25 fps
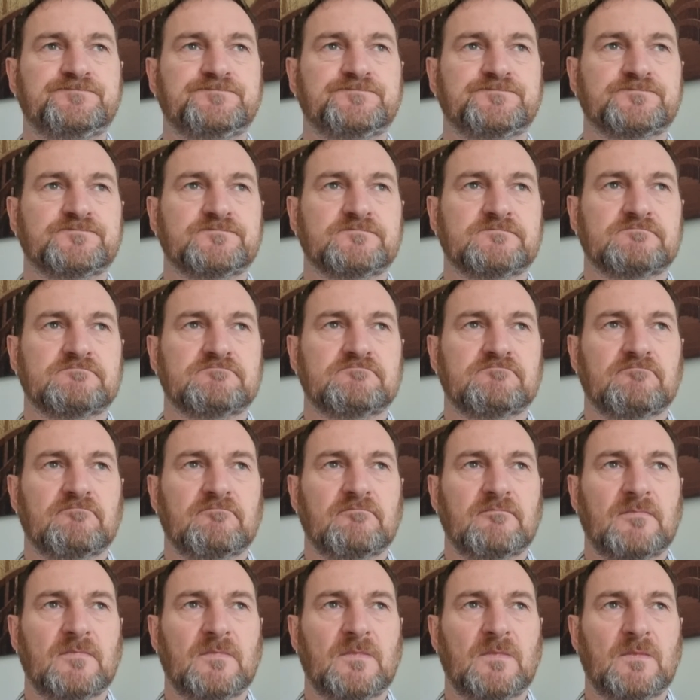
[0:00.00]

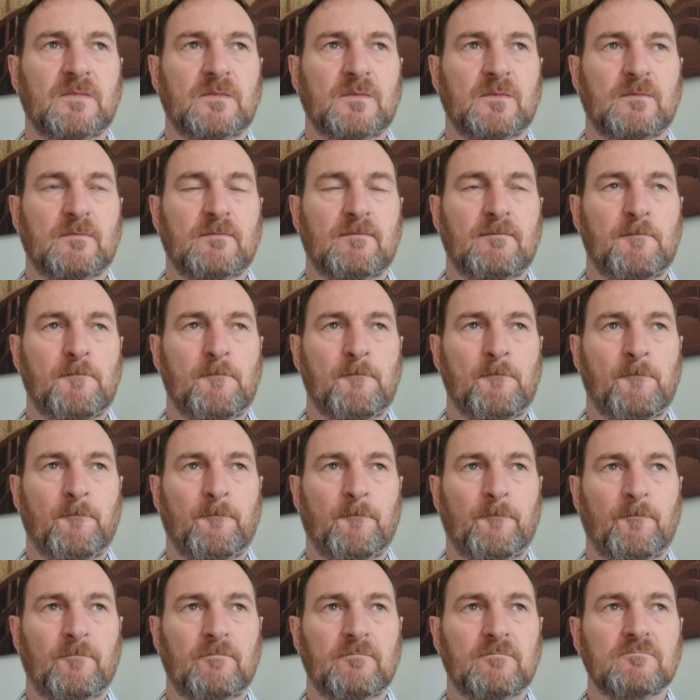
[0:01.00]

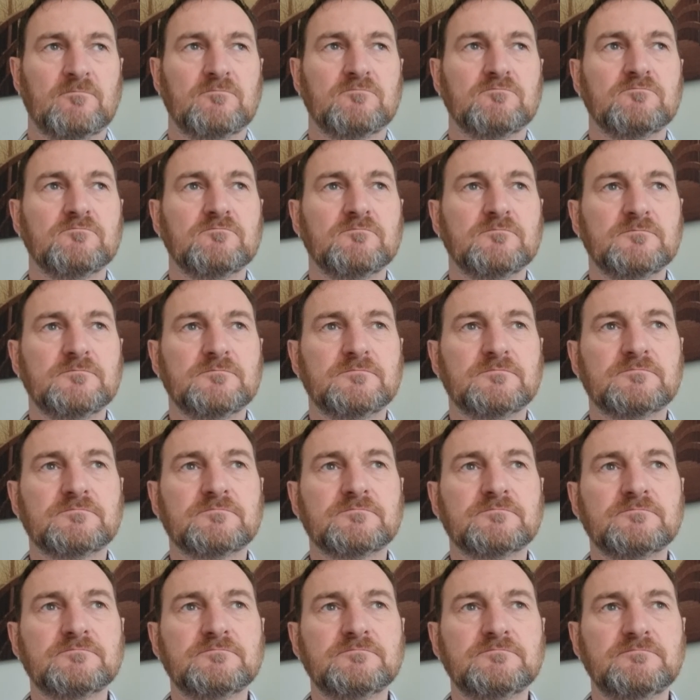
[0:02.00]

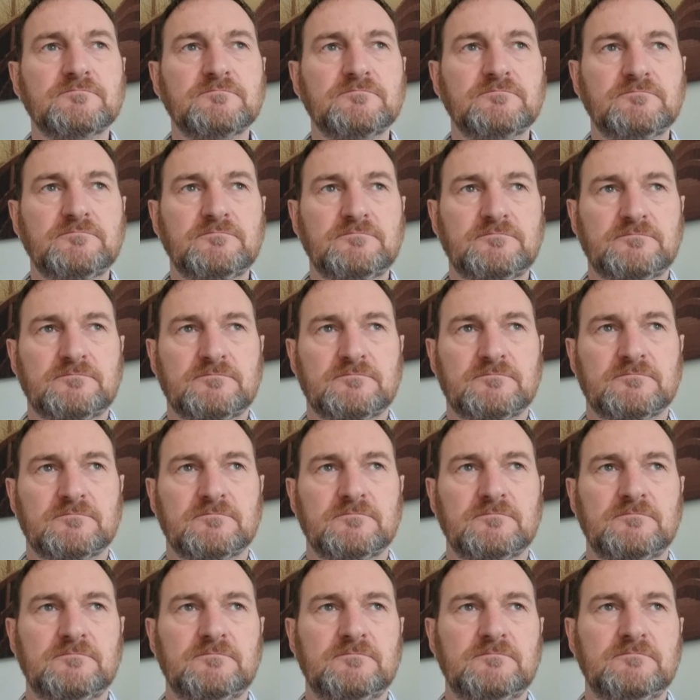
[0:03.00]

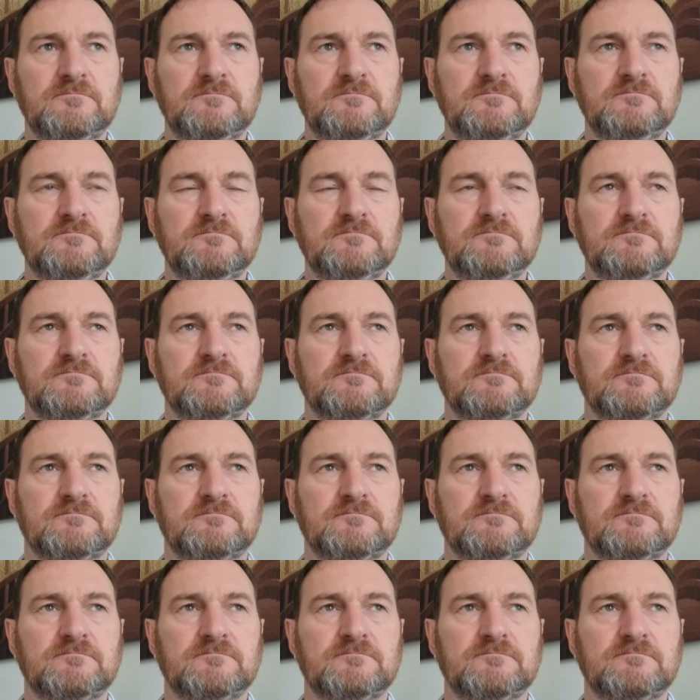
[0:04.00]
(no one is talking)